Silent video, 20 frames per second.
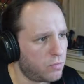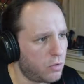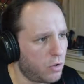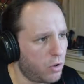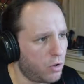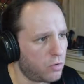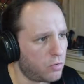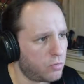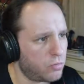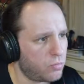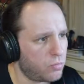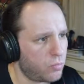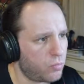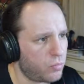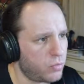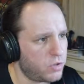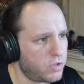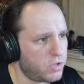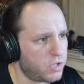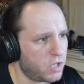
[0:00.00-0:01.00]
Oh,
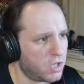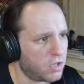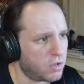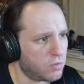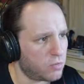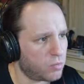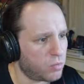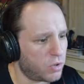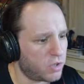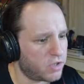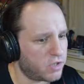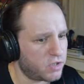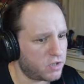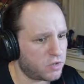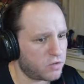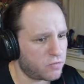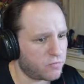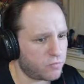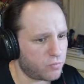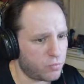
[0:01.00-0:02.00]
we are
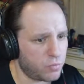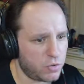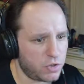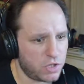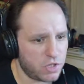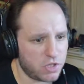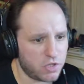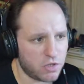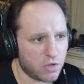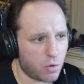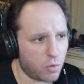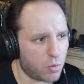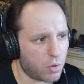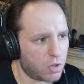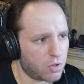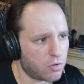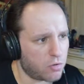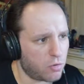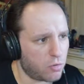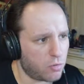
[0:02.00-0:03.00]
running really low
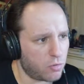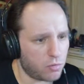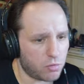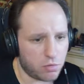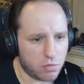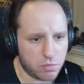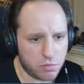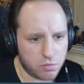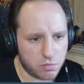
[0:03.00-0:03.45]
on coal.